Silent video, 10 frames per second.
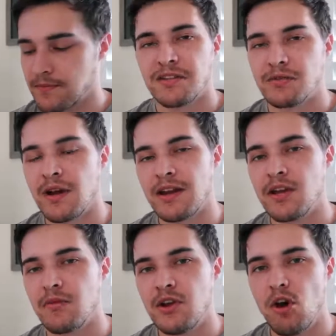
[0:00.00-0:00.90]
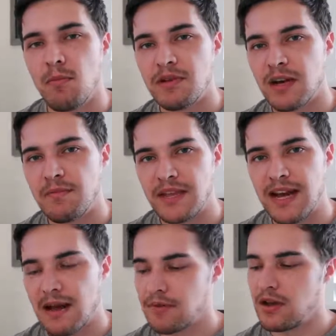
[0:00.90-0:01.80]
So right here, when you open up the
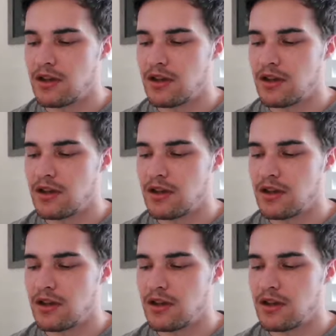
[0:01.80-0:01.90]
app,